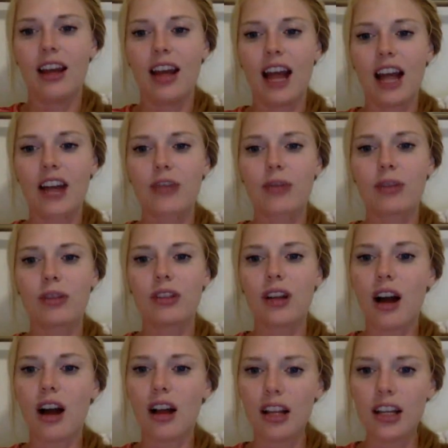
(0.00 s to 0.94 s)
actual
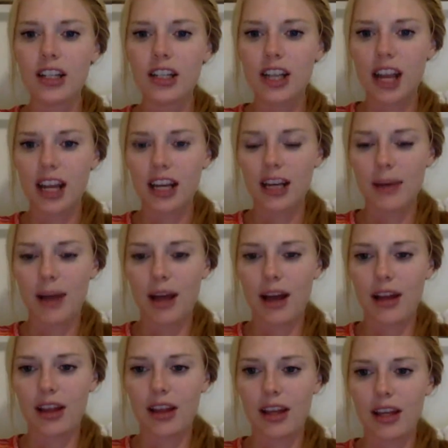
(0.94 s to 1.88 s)
knowledge gained
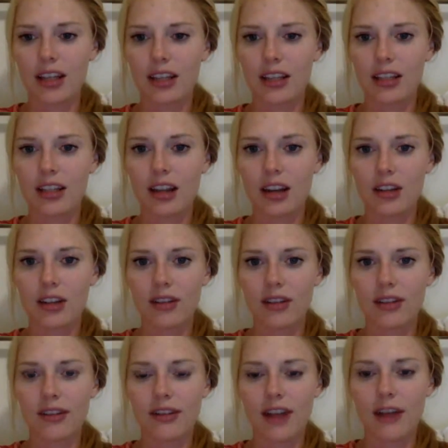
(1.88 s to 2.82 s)
about the doctrine
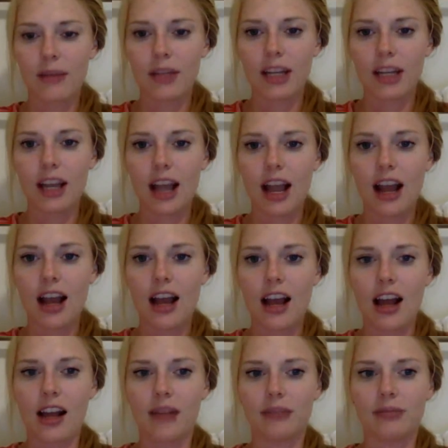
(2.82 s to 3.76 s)
of the family,
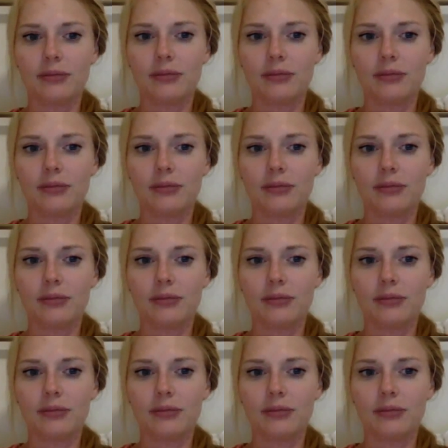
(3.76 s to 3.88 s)
um,